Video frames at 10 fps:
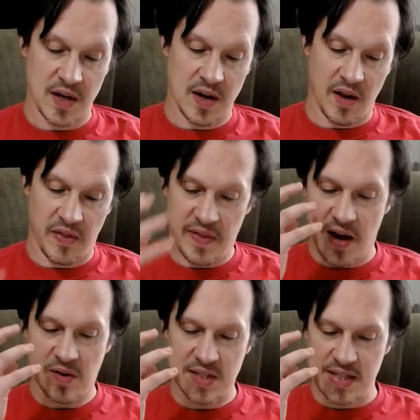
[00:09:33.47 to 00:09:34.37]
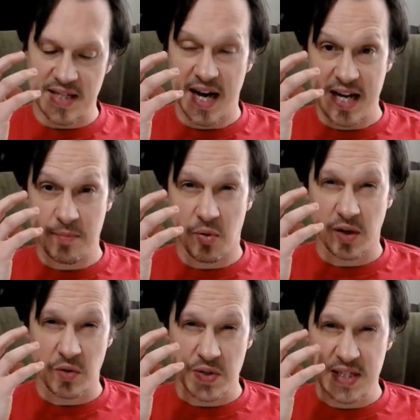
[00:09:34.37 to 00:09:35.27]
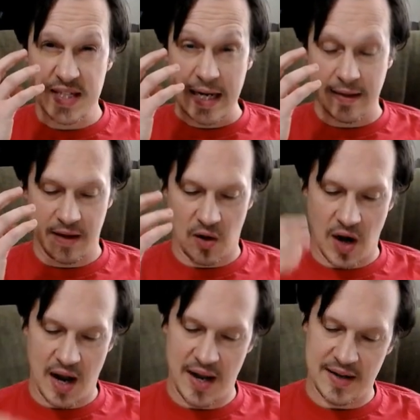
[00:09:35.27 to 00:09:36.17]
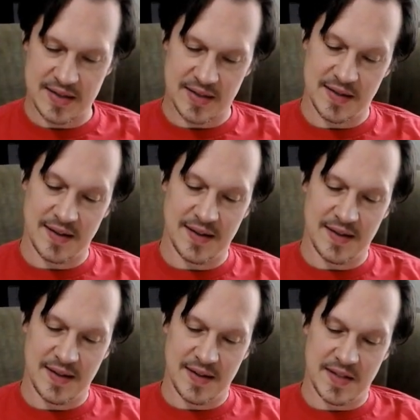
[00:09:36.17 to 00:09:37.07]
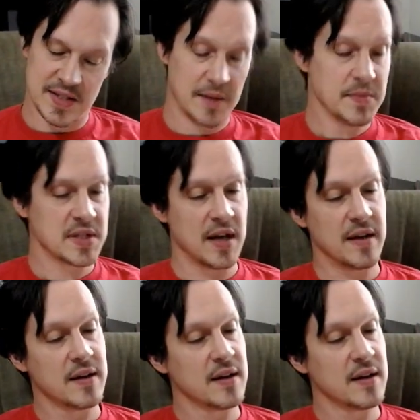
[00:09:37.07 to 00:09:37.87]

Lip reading: 1,000 tiny prickles sting their eyes. Some said